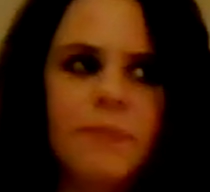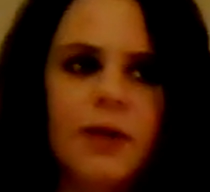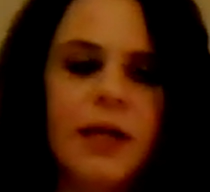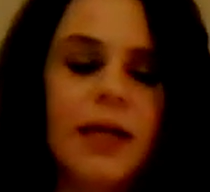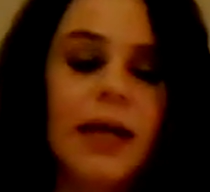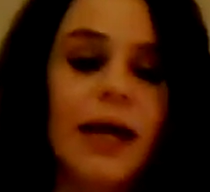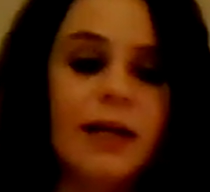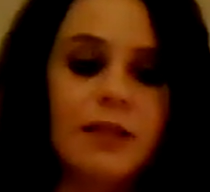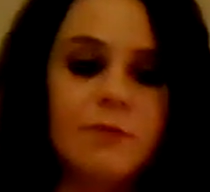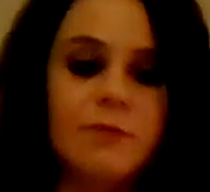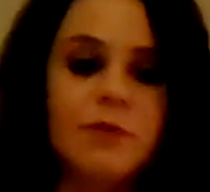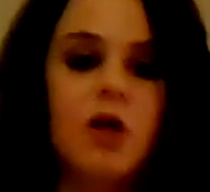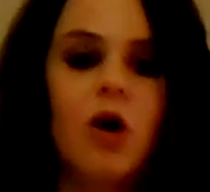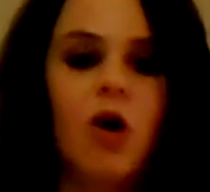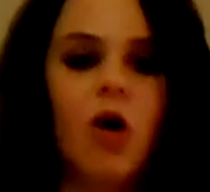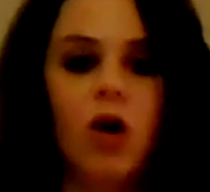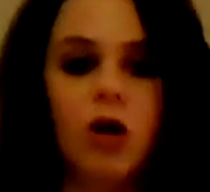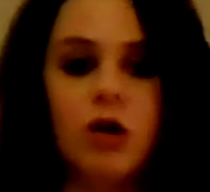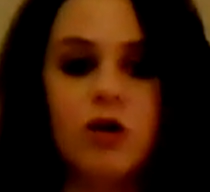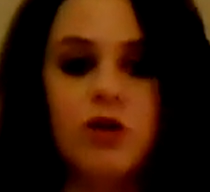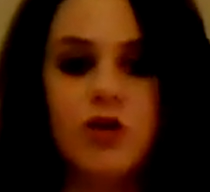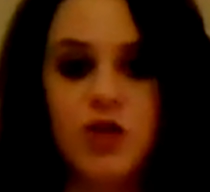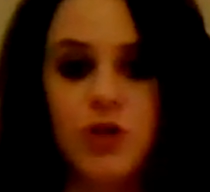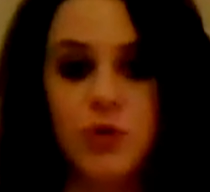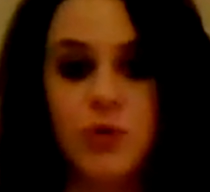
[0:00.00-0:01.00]
it has been
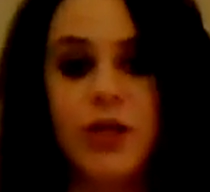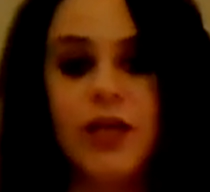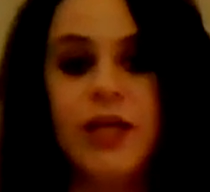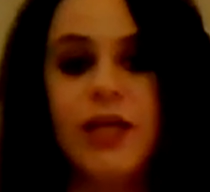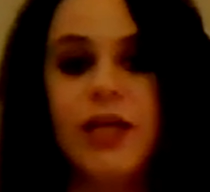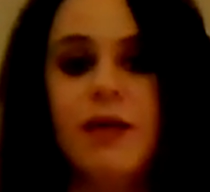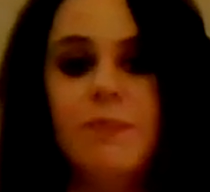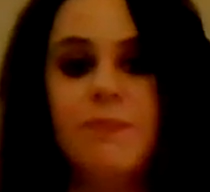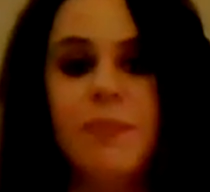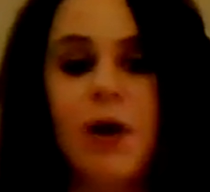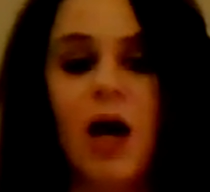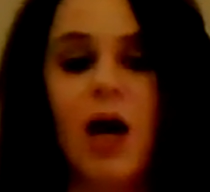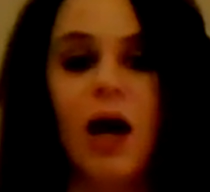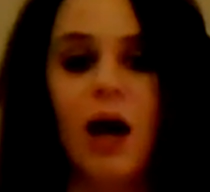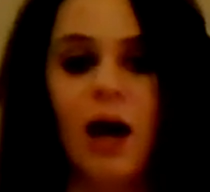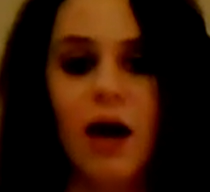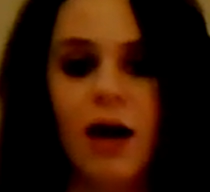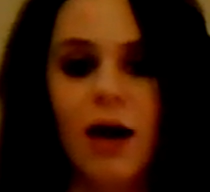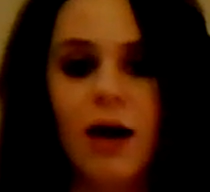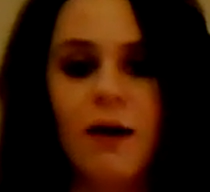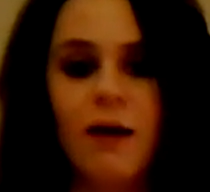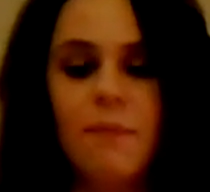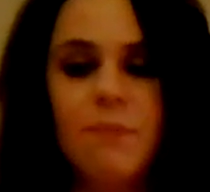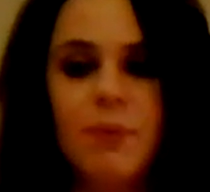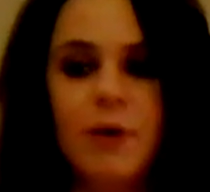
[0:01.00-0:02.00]
hard to keep
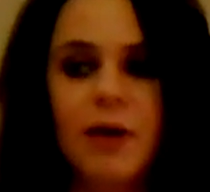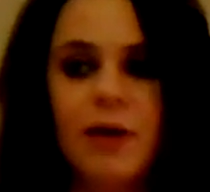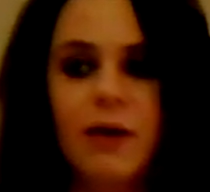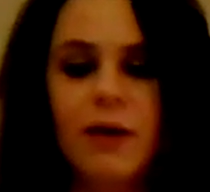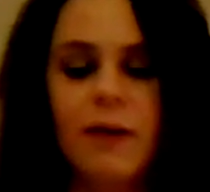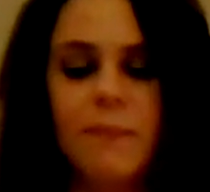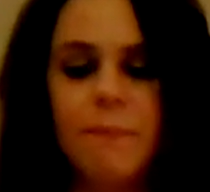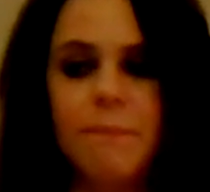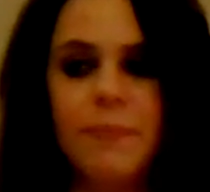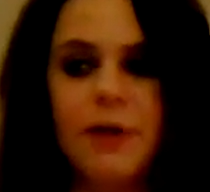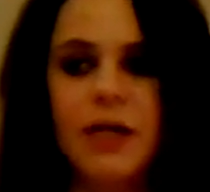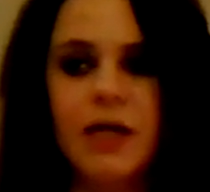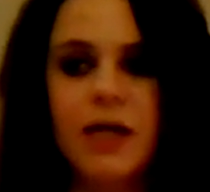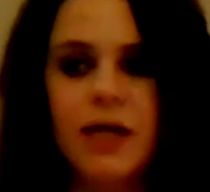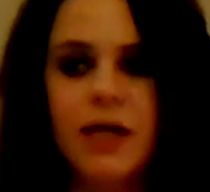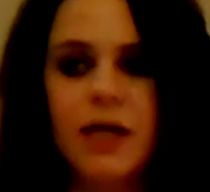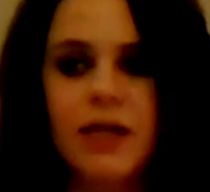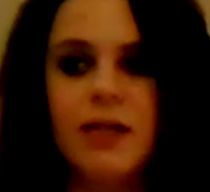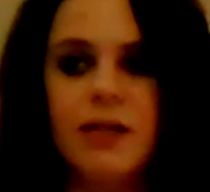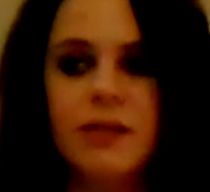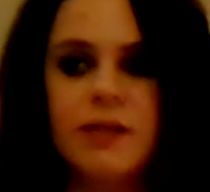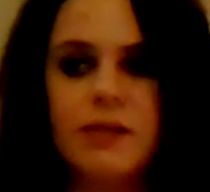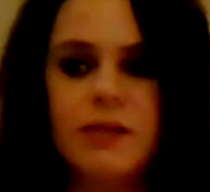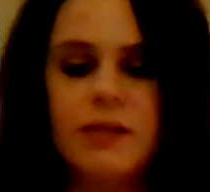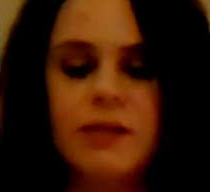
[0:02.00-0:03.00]
up
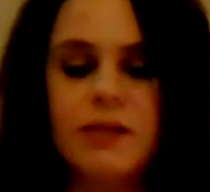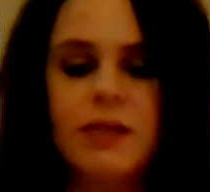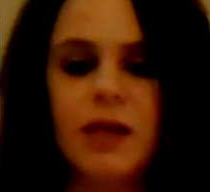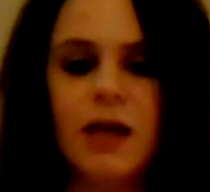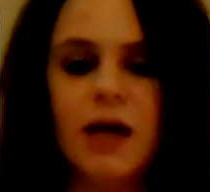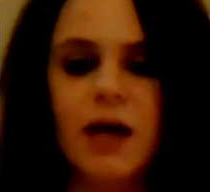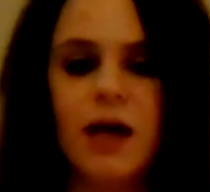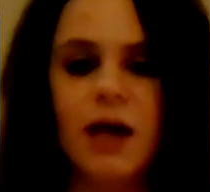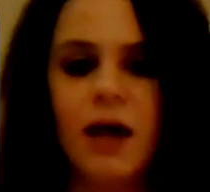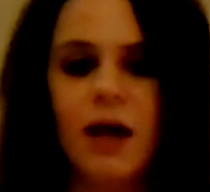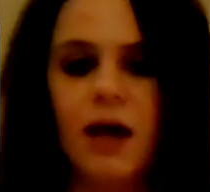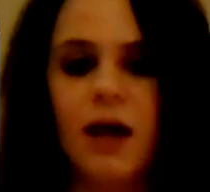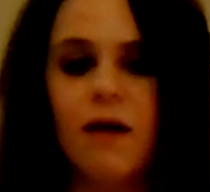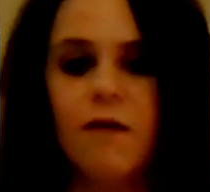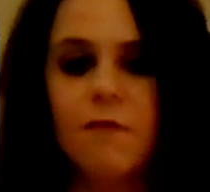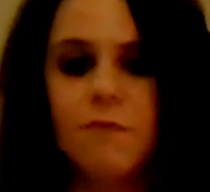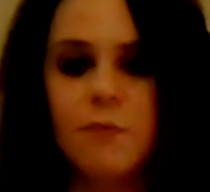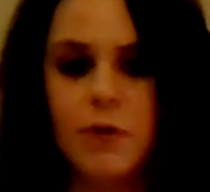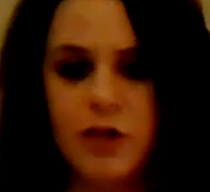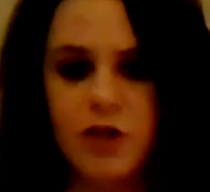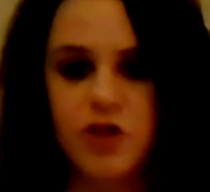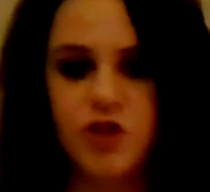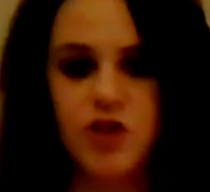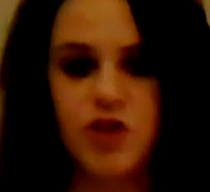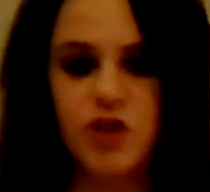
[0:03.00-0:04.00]
because of
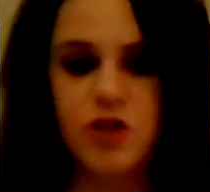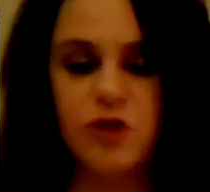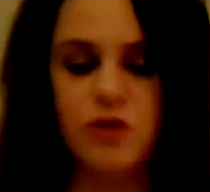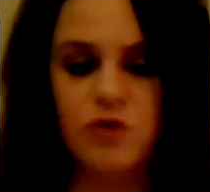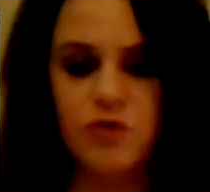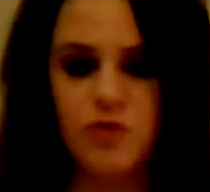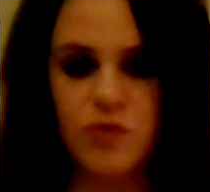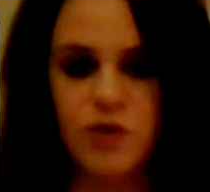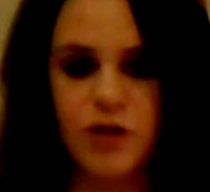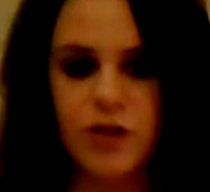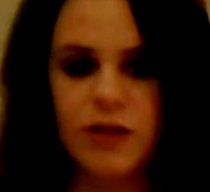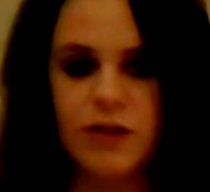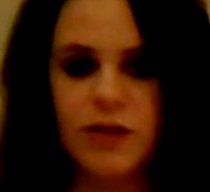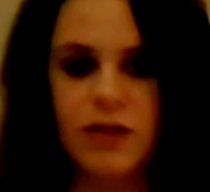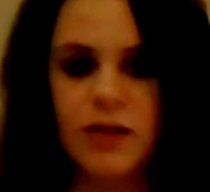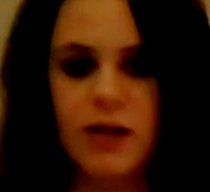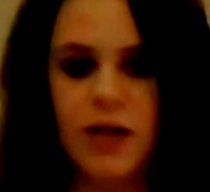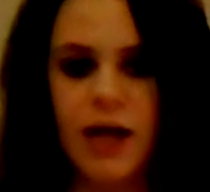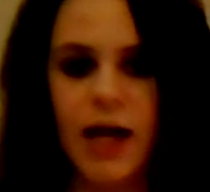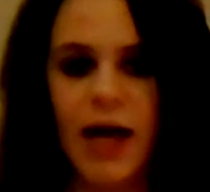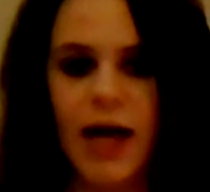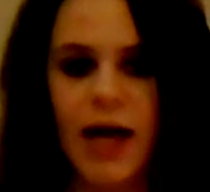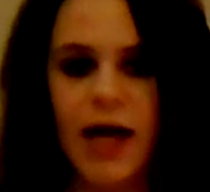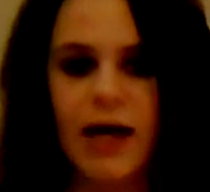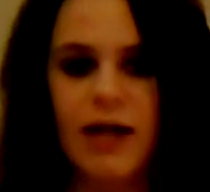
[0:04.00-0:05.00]
my children
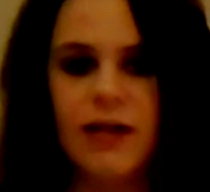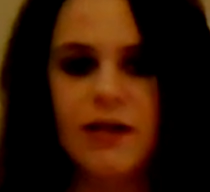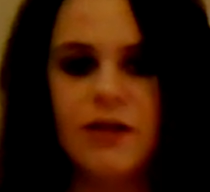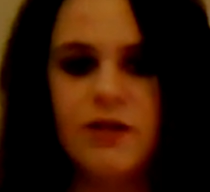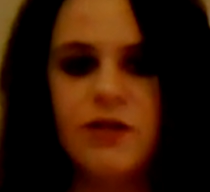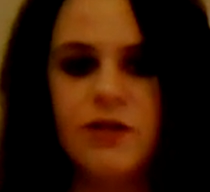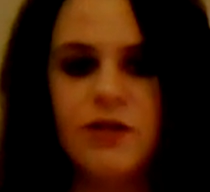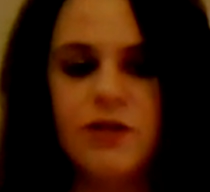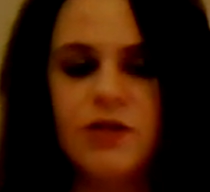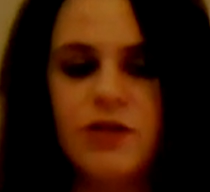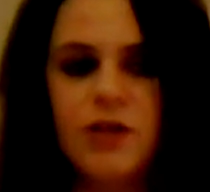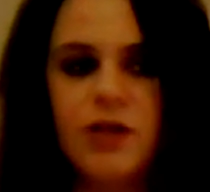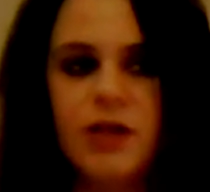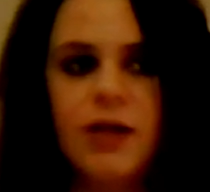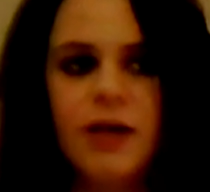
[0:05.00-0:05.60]
and